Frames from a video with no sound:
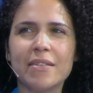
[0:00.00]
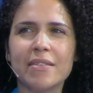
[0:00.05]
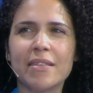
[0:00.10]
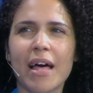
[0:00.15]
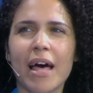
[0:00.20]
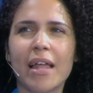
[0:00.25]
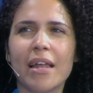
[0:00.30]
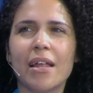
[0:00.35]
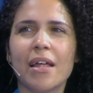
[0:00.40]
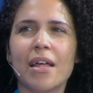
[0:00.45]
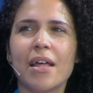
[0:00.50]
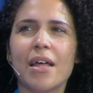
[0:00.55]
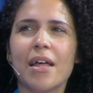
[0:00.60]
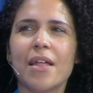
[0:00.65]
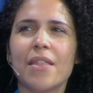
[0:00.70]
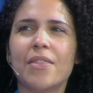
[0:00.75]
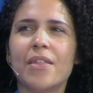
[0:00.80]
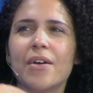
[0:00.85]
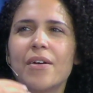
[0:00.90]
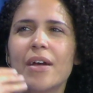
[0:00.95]
that
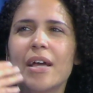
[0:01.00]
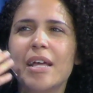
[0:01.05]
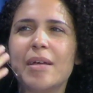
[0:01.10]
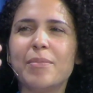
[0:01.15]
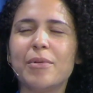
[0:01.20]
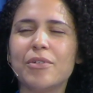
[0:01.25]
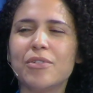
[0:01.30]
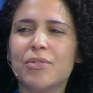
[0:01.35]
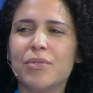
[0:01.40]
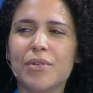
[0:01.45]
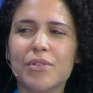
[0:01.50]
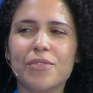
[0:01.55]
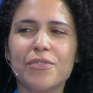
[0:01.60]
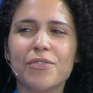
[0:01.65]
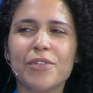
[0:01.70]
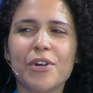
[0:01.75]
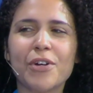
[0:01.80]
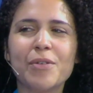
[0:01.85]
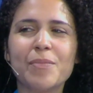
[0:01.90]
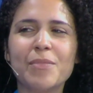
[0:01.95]
they're able to
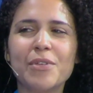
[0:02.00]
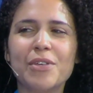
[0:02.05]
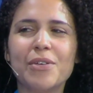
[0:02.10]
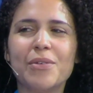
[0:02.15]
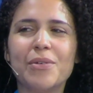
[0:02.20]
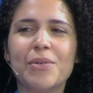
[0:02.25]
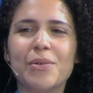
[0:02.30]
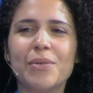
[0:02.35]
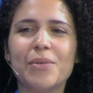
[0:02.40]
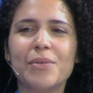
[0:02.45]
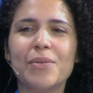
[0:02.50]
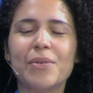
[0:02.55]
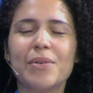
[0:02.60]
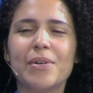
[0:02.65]
affirm you